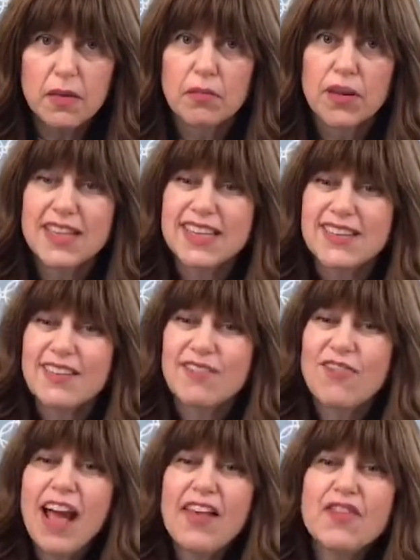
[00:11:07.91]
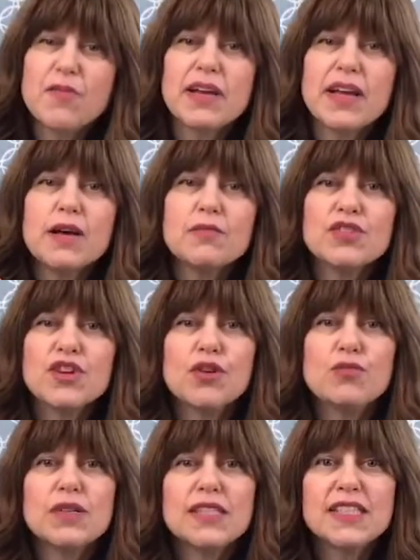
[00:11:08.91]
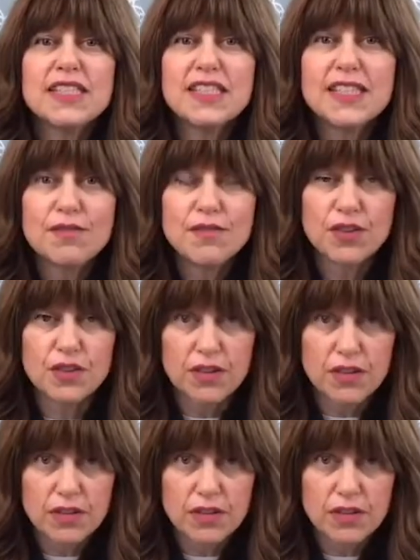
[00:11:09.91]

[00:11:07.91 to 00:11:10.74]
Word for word: but rather becomes a receiver